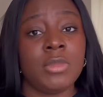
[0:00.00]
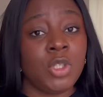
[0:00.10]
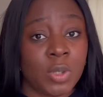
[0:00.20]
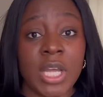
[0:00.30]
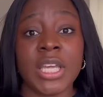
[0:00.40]

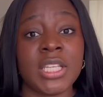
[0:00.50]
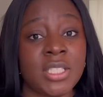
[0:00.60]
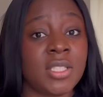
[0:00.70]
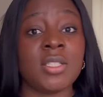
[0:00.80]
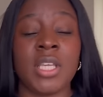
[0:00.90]
you can get
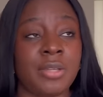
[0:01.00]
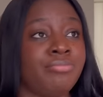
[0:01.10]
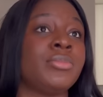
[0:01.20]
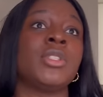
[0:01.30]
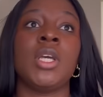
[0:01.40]
it. Yeah,
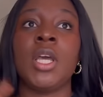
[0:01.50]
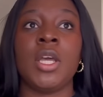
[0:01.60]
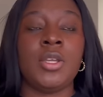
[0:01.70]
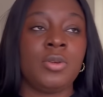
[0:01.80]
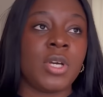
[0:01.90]

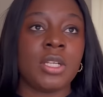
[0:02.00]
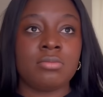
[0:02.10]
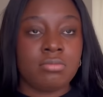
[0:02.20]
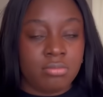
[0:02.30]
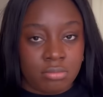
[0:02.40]
you
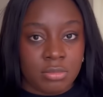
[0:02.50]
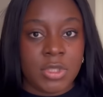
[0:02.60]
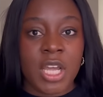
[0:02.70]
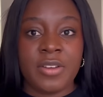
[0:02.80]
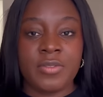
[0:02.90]
can
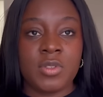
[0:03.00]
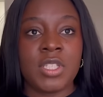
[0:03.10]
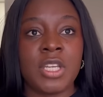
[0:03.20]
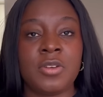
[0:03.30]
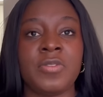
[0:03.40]
have to
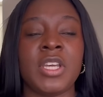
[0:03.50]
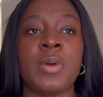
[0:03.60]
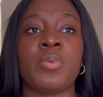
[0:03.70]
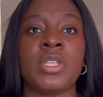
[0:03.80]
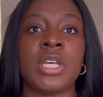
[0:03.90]
send your
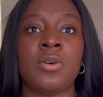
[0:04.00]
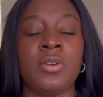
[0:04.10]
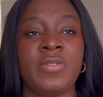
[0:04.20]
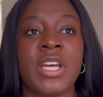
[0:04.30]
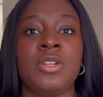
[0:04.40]
fingerprints and all
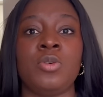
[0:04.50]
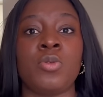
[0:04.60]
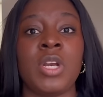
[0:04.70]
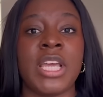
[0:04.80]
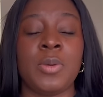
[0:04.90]
of that, and they'll
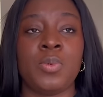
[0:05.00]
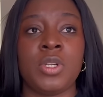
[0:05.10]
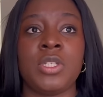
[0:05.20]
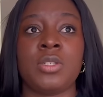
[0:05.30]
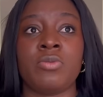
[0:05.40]
run like a
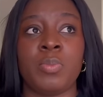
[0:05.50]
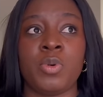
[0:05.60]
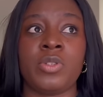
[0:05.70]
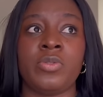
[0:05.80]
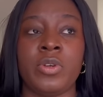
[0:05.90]
police
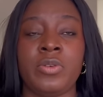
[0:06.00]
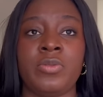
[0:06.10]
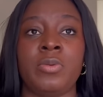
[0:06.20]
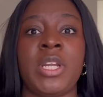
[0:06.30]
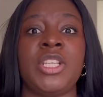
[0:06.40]
report for you
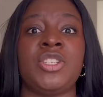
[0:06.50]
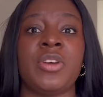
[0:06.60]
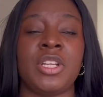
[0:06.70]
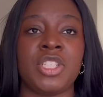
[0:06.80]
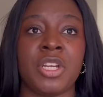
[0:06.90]
from
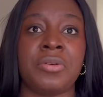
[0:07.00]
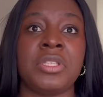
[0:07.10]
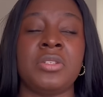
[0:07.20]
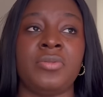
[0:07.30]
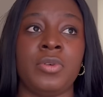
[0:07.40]
Nigeria and
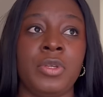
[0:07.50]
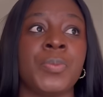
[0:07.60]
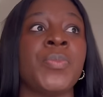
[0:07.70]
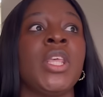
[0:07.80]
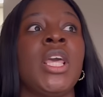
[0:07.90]
generate it for you.
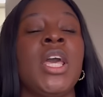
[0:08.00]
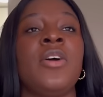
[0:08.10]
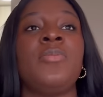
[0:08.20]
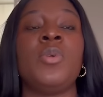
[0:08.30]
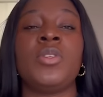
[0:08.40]

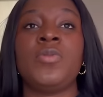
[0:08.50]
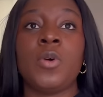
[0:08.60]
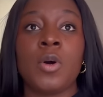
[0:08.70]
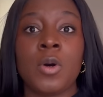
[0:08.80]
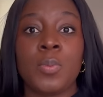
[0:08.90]
But
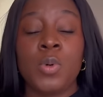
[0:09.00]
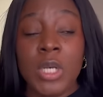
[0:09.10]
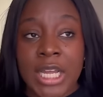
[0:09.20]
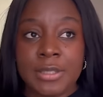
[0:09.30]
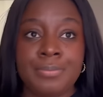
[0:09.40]
for
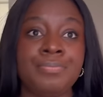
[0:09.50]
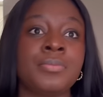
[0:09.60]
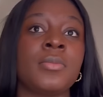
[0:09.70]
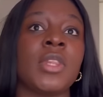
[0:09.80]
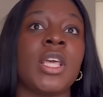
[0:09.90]
Poland,
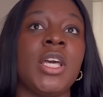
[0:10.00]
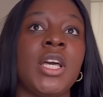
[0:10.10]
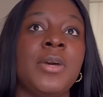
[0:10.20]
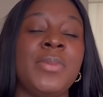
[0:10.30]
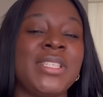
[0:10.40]

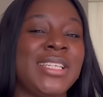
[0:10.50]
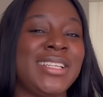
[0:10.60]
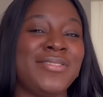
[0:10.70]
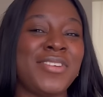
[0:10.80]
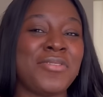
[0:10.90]
uh,
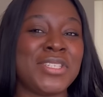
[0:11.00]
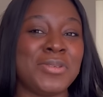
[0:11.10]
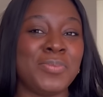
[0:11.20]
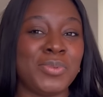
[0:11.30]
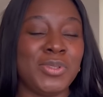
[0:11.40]
basically, very
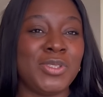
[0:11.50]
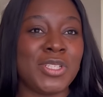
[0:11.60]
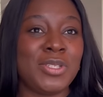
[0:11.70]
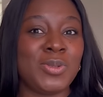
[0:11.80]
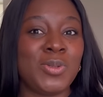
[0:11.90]
simple. You
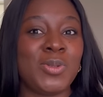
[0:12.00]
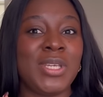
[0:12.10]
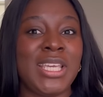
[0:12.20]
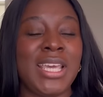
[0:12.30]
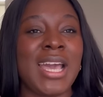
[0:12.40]
just need to go to
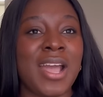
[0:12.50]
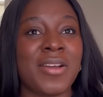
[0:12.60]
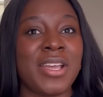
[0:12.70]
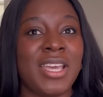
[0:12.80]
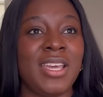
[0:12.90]

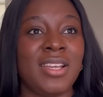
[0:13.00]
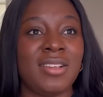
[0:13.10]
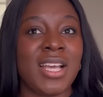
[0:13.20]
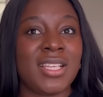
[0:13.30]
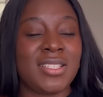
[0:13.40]
KRK
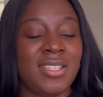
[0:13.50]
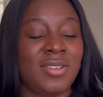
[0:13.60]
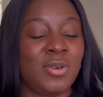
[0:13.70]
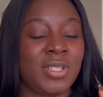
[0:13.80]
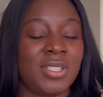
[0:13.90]
as the
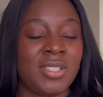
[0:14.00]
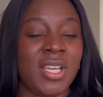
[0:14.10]
court,